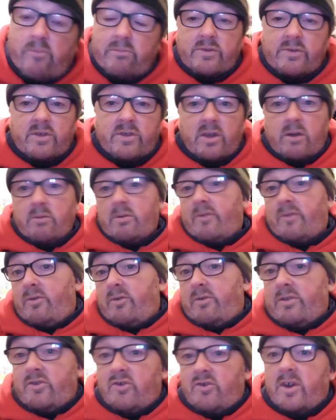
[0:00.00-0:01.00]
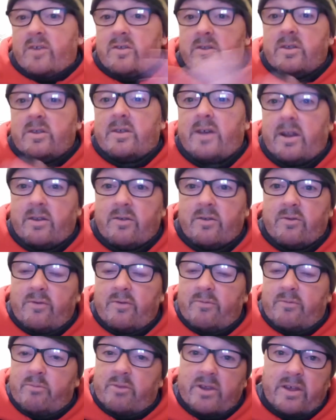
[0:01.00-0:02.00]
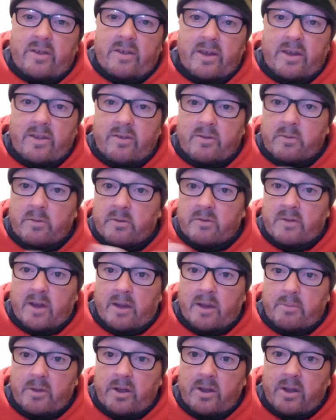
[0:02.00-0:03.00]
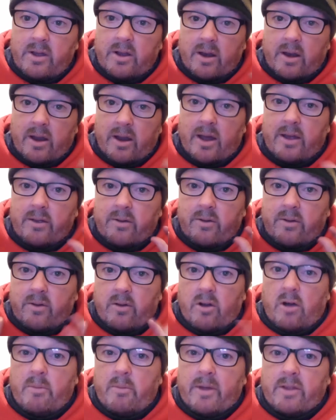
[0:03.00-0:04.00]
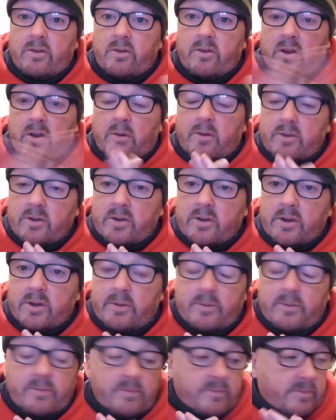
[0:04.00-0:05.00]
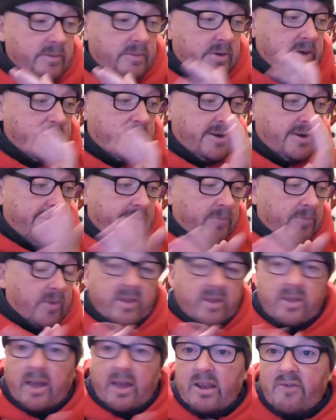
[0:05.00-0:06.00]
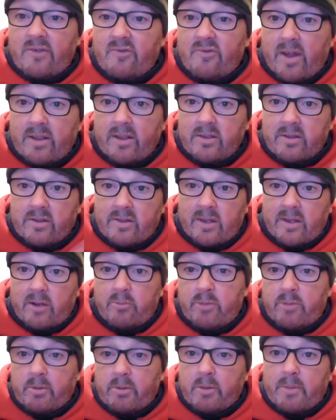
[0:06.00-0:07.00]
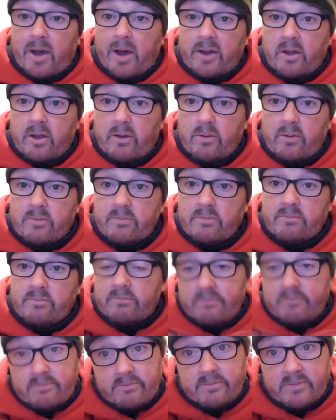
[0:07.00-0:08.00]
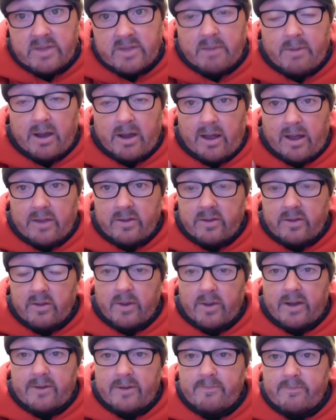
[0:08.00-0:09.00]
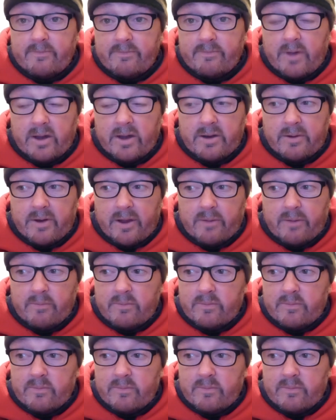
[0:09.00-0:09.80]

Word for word: So if you're interested in this kind of stuff, please hit the subscribe, like, comment, you know what to do. Tell your friends, tell people you might know, they might like this as well. I don't know.